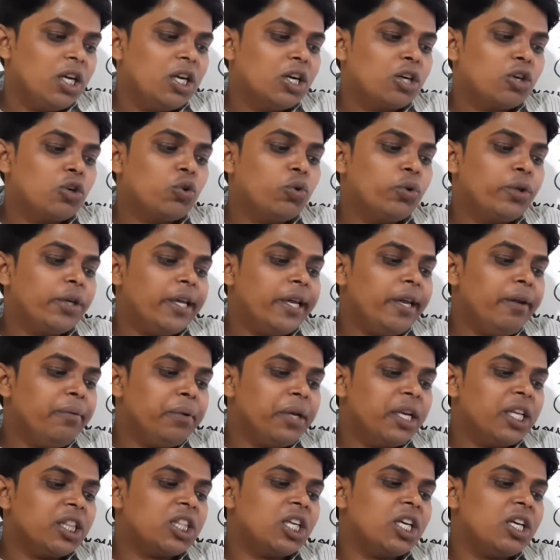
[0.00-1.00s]
To
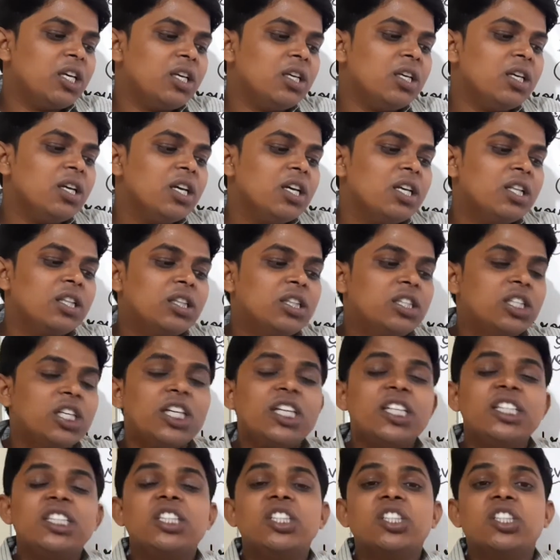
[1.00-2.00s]
everything there
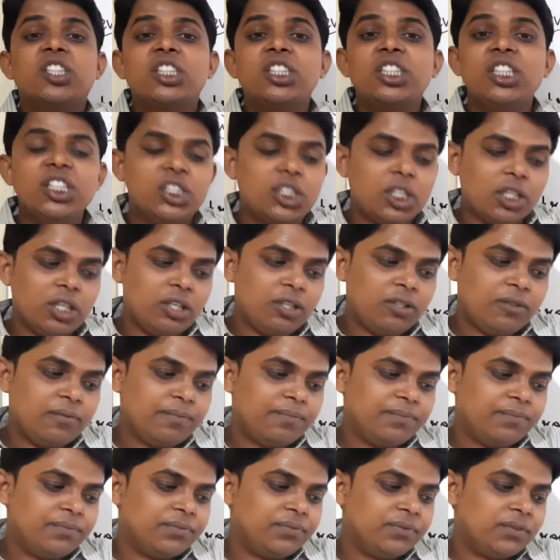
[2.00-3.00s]
is a season.
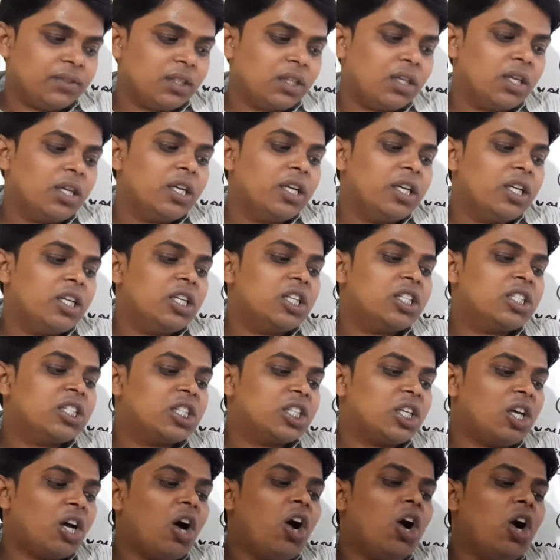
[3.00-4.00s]

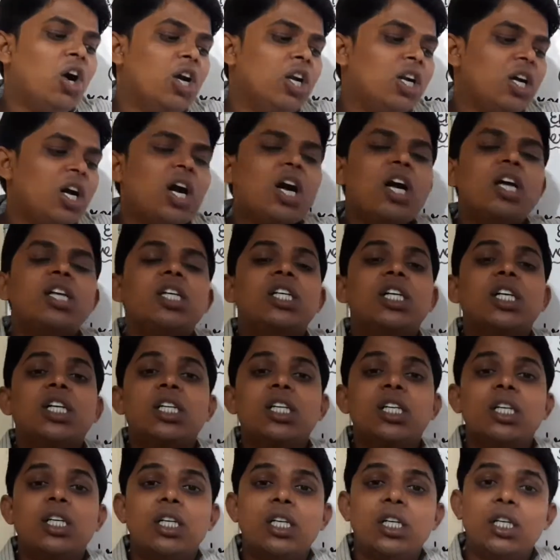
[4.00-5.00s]
It's all
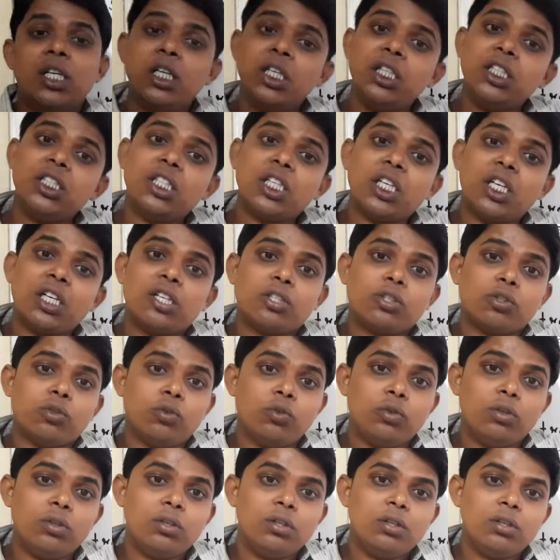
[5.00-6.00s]
under His
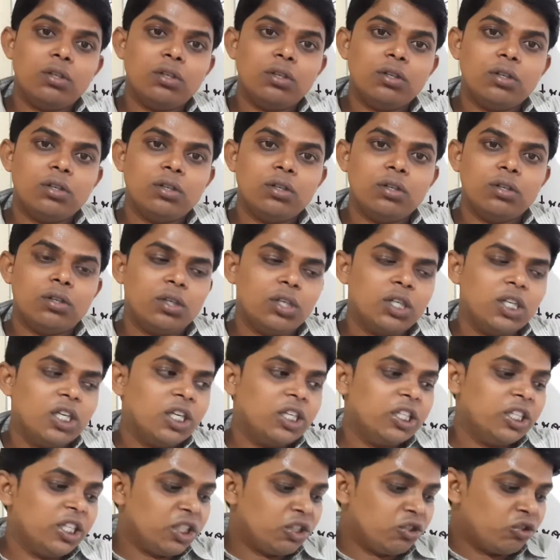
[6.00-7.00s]
control.
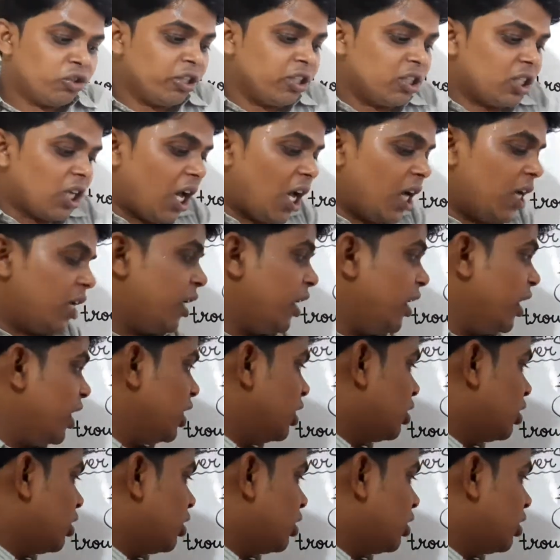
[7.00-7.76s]
Dear students, again